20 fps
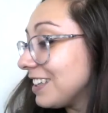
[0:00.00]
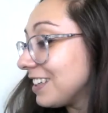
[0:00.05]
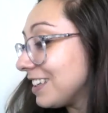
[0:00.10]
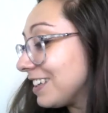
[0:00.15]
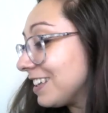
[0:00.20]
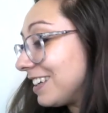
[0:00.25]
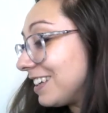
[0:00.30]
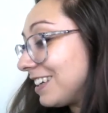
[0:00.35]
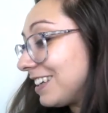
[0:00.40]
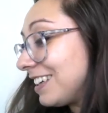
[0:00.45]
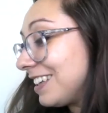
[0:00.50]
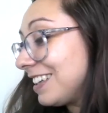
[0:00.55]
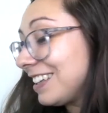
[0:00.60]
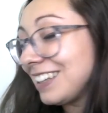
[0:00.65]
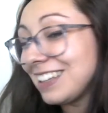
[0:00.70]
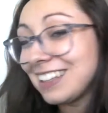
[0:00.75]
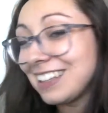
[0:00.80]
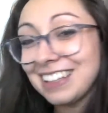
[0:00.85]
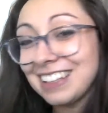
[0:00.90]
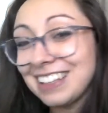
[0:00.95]
Yes,
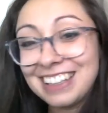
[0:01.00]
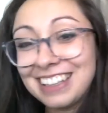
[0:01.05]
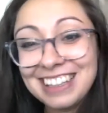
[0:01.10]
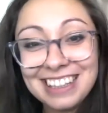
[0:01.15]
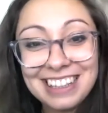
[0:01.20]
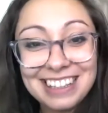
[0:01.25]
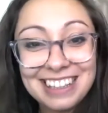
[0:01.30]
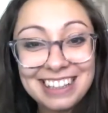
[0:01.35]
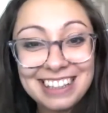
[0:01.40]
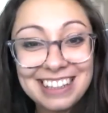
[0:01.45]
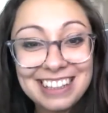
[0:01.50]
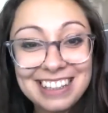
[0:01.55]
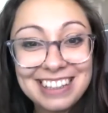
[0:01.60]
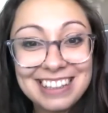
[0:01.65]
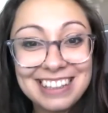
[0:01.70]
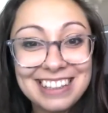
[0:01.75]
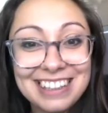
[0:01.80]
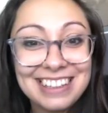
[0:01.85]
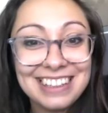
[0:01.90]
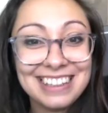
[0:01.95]
so
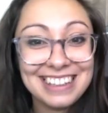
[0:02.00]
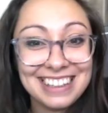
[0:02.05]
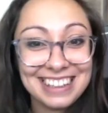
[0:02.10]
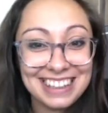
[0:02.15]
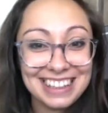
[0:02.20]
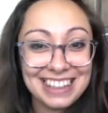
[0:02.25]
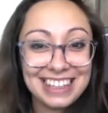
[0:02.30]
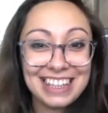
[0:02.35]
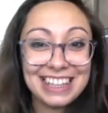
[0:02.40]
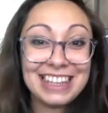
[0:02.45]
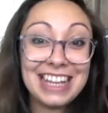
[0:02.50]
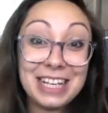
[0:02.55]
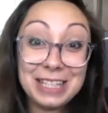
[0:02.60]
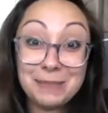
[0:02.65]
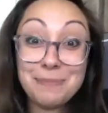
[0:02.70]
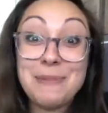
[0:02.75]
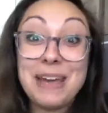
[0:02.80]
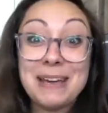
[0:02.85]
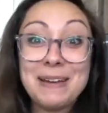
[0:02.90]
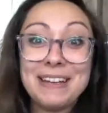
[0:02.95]
the legs in the
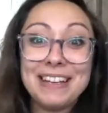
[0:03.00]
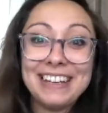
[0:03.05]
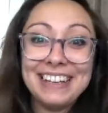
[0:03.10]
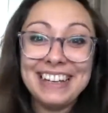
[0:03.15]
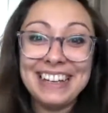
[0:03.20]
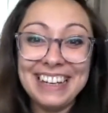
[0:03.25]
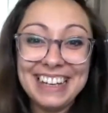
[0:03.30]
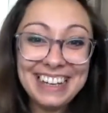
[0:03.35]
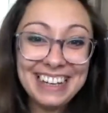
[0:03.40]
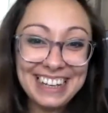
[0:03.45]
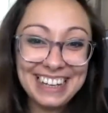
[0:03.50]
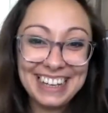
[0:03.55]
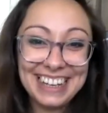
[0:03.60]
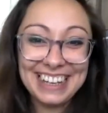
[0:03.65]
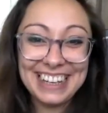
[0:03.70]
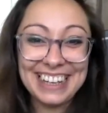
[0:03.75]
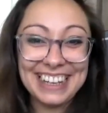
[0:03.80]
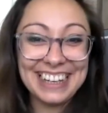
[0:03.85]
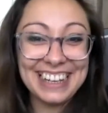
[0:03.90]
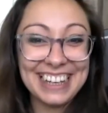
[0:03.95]
wine, so when you swirl
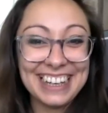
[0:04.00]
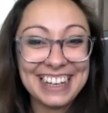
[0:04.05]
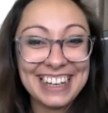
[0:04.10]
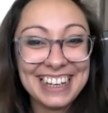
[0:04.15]
it,